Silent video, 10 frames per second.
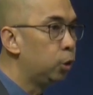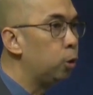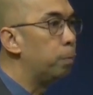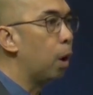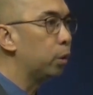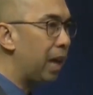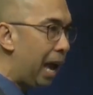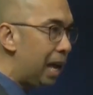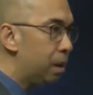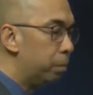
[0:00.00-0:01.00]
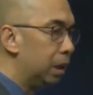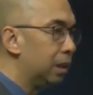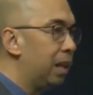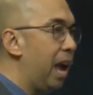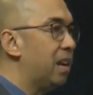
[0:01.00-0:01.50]
to both
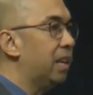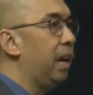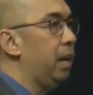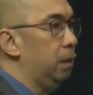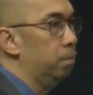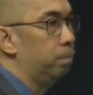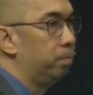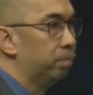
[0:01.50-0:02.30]
Abel and Cain.